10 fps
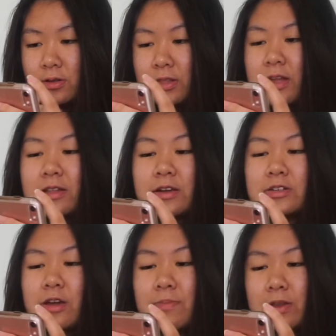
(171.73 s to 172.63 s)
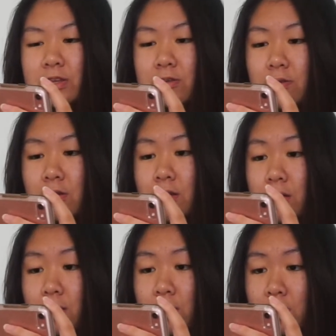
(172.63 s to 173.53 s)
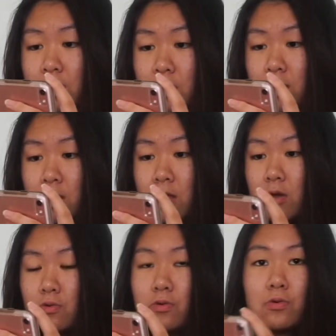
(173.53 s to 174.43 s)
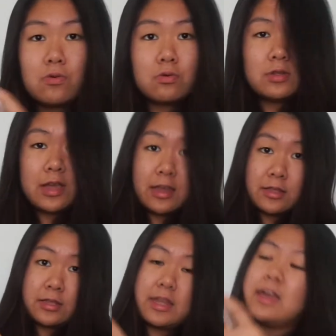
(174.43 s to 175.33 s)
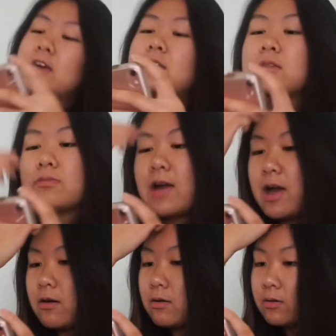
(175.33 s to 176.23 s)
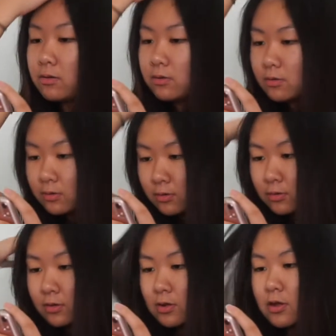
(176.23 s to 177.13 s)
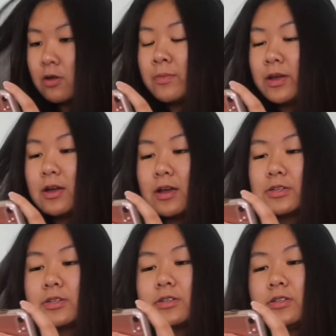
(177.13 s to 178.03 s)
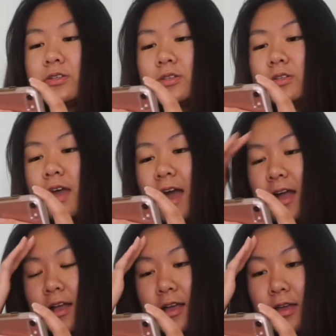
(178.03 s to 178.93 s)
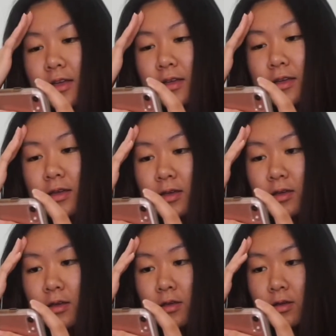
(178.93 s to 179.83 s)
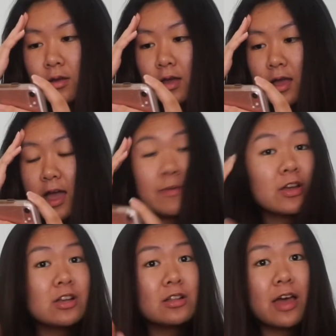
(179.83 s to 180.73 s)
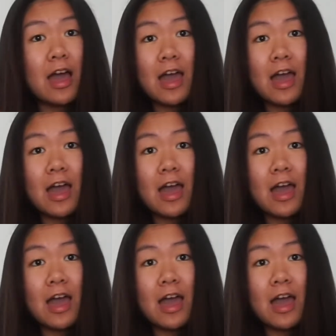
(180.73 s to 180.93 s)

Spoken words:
They're dope on you. Ooh, look at his stance. Wow. Oh my gosh. Jack. I'm not gonna lie.